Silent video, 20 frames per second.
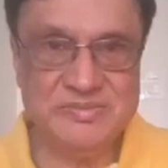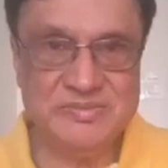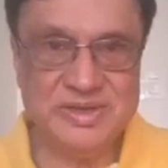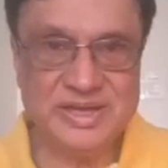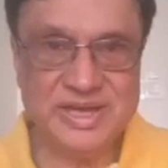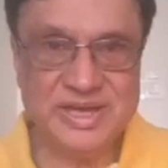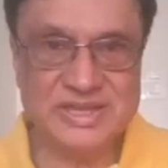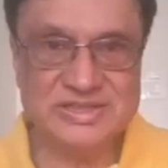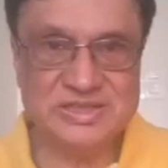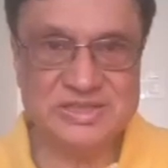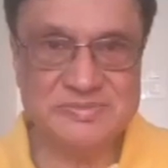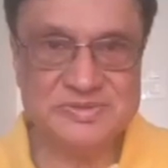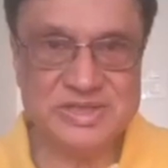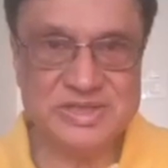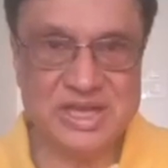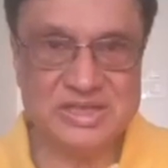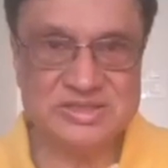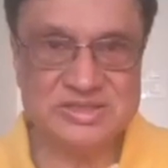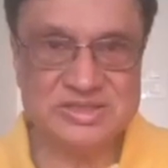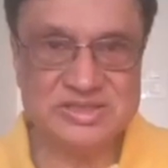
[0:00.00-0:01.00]
mechanisms
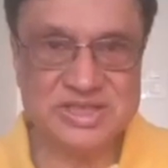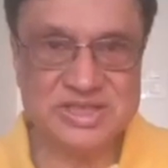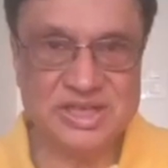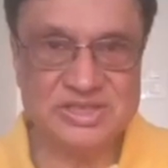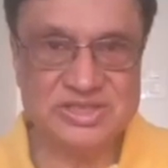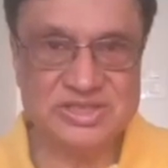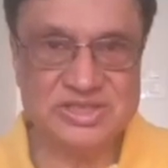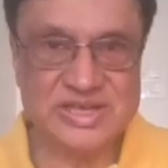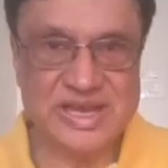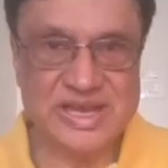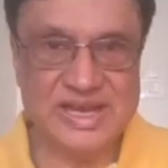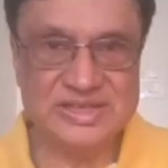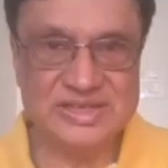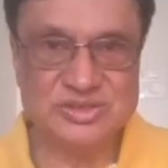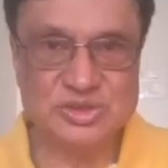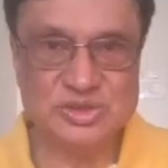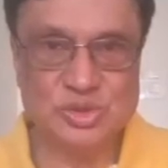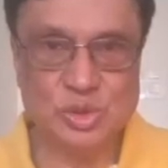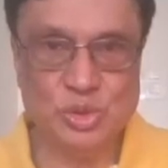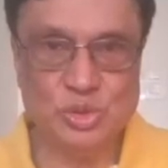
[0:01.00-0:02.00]
are such as
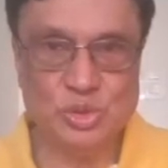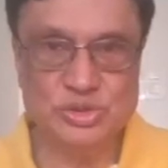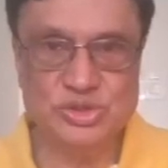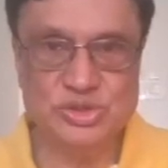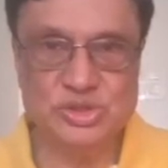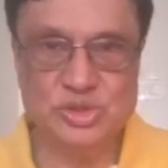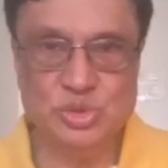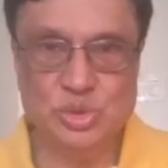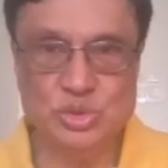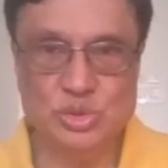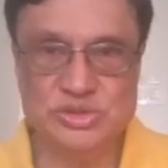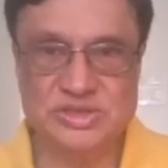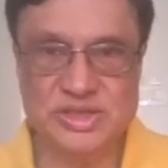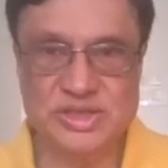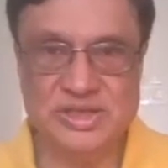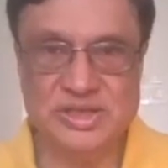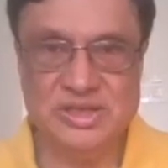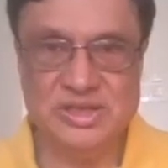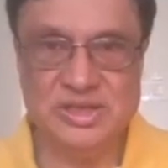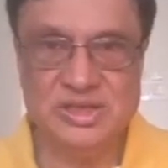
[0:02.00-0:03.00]
those used
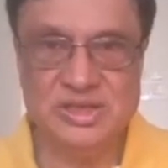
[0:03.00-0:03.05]
in